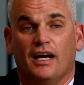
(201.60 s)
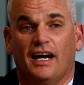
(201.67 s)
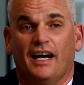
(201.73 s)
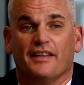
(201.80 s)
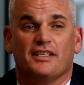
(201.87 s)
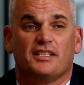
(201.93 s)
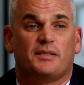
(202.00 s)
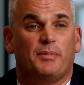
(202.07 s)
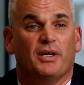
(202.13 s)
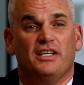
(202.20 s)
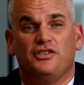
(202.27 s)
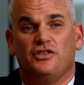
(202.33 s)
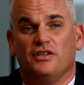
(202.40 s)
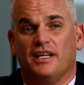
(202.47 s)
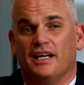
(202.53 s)
Uh, the
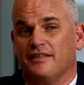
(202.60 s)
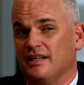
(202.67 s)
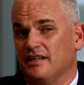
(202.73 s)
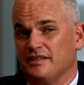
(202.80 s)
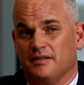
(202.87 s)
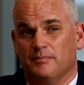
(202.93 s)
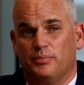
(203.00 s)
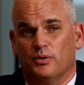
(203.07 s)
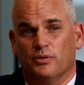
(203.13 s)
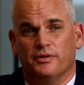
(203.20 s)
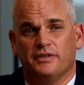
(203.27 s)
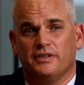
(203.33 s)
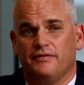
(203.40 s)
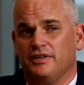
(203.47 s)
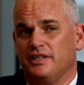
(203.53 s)
speed you get there is
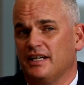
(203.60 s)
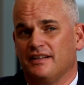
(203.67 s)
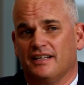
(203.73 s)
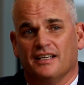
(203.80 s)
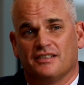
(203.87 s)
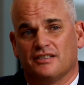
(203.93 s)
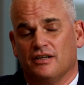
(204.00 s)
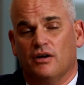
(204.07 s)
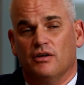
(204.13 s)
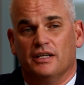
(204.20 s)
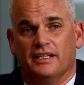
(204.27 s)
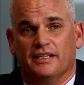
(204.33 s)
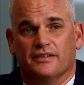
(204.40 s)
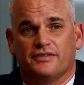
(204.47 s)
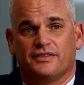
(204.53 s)
important. If you get there
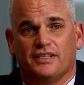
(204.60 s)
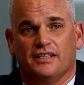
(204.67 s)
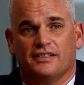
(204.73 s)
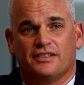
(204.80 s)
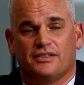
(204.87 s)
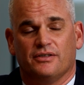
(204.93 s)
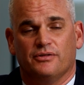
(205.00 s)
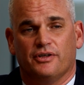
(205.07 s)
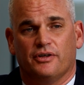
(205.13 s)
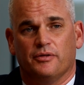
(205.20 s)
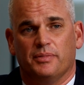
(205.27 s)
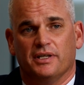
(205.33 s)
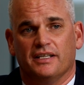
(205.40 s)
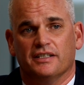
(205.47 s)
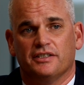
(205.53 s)
slowly, it's, it's still not a
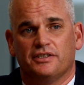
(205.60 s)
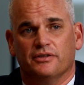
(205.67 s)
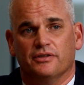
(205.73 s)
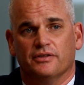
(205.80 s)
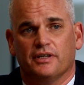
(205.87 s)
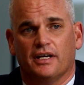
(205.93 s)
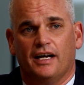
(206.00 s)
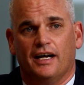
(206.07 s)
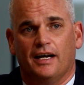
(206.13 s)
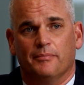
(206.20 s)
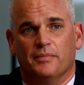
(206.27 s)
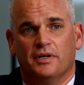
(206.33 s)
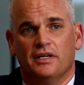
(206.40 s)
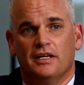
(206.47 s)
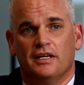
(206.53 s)
big issue.
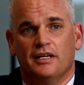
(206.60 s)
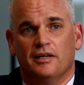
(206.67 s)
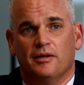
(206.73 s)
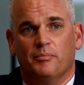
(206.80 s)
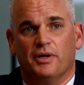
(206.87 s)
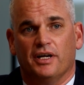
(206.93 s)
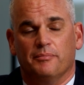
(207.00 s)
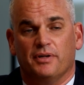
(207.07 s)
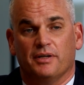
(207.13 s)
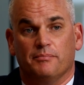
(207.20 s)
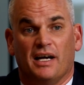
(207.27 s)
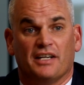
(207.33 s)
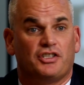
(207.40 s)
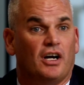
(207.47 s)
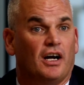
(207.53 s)
Um, but, but
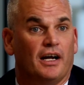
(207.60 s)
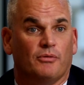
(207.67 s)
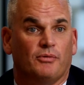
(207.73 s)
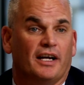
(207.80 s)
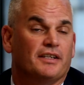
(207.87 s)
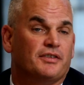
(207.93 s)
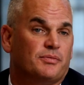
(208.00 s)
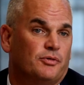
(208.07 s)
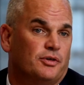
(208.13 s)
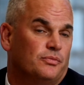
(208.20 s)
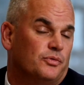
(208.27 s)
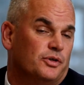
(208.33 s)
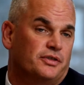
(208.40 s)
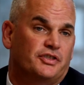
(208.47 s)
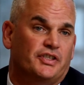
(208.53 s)
much higher rates would,
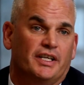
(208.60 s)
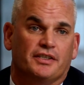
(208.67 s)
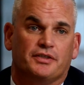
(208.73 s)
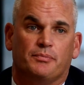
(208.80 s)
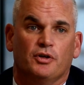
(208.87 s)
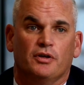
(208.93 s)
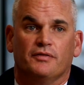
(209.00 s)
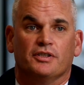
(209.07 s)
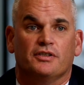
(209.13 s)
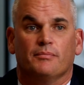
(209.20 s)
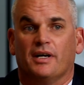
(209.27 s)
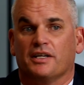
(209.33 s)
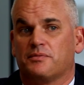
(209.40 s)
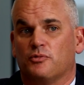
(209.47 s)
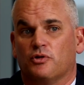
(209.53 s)
would see us move into
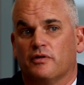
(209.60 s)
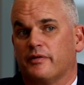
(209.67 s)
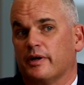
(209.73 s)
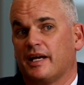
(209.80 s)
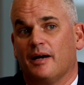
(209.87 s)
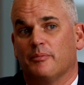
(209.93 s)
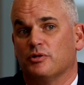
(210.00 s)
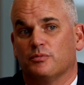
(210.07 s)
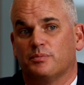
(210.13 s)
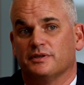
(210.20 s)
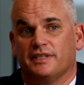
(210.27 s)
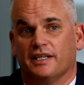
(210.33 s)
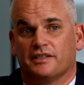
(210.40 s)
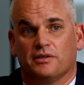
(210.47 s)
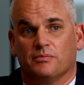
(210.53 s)
much more of a capital
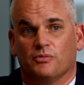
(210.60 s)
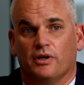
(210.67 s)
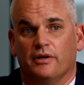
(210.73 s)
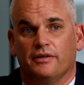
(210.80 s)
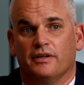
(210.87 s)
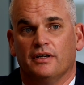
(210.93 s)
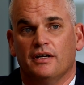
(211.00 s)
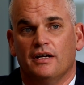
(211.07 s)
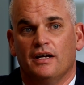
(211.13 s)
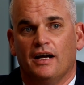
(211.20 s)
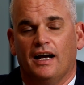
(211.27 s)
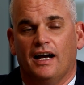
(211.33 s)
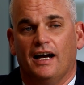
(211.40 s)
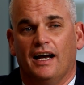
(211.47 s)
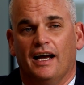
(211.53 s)
protection road.
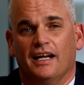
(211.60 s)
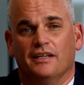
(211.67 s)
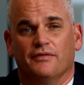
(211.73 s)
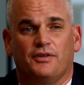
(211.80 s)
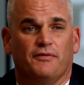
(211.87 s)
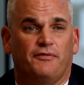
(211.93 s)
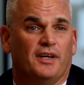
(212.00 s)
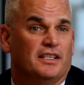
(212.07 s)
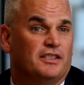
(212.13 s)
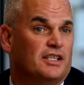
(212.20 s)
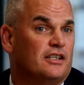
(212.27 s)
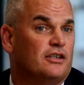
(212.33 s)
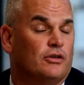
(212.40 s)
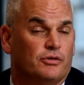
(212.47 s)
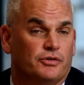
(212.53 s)
Uh, and if the Fed
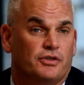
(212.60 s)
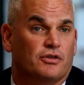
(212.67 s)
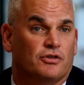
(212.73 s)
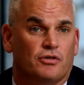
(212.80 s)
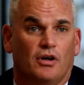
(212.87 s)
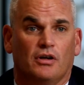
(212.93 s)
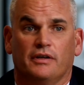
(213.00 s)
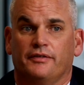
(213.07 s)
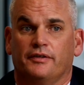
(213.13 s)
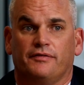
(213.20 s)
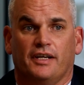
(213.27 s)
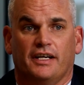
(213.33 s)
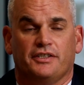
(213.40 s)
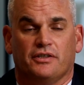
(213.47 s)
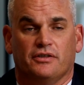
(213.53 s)
did lose control of
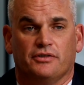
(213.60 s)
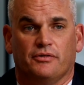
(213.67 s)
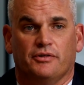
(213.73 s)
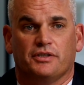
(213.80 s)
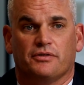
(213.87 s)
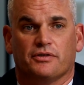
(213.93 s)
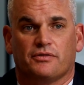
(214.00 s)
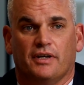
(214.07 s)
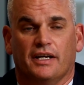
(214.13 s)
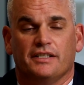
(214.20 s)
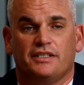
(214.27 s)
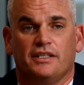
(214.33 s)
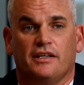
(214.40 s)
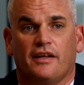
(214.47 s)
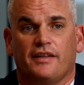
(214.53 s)
inflations or interest
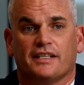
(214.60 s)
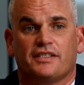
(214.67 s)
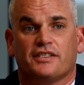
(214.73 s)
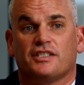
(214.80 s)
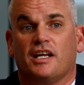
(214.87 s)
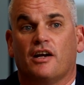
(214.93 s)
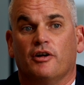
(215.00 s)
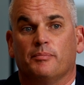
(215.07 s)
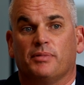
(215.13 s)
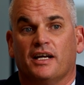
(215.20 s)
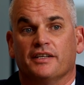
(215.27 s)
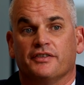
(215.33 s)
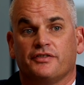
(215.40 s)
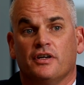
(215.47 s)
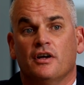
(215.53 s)
rates, you know, that's a scary
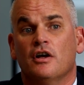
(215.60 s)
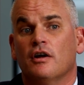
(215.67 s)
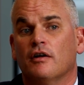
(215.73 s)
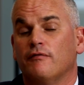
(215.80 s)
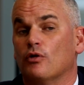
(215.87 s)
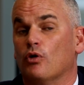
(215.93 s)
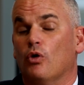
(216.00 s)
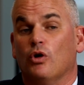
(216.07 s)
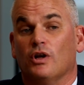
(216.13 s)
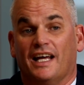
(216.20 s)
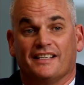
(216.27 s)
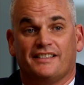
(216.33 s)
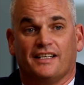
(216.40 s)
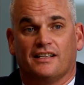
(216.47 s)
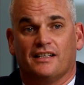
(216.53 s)
place for all
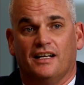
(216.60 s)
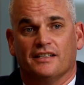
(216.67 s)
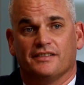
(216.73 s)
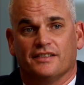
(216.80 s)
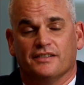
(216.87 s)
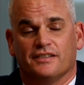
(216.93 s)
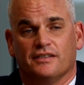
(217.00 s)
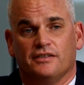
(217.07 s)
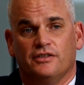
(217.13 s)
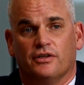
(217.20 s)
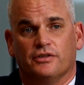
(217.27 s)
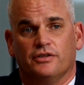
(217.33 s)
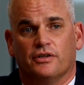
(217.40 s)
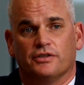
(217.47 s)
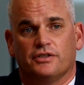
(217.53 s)
asset classes,
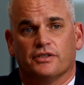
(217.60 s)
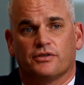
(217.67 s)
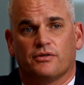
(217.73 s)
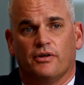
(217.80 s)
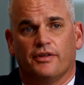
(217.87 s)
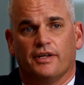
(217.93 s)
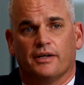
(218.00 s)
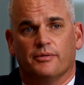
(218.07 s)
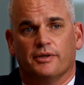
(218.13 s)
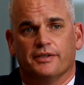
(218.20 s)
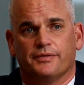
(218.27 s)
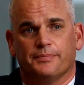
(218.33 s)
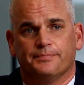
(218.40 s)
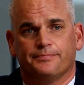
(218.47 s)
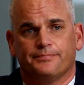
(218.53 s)
not, not just growth
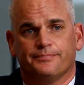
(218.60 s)
equities.